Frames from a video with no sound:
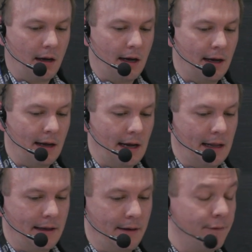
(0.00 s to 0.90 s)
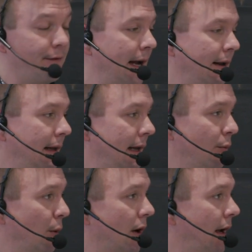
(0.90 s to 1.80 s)
Uh, and then finally,
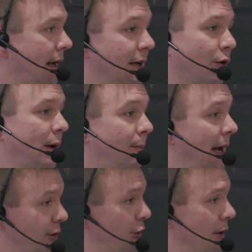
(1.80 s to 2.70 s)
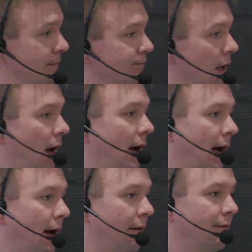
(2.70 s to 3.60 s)
we want to integrate with PagerDuty
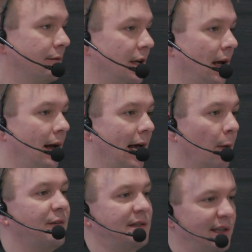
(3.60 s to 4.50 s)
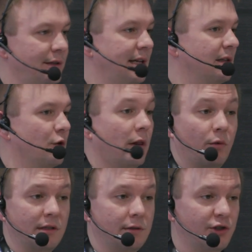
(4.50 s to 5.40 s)
uh, to help facilitate sort of
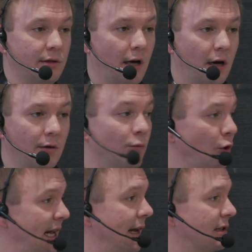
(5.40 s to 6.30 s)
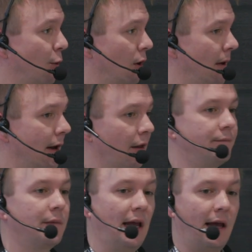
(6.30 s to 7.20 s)
the, our rotating support model
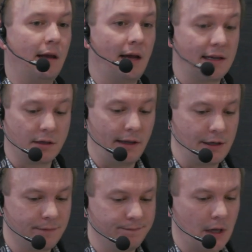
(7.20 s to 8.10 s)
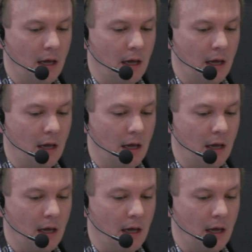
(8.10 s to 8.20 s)
and escalation.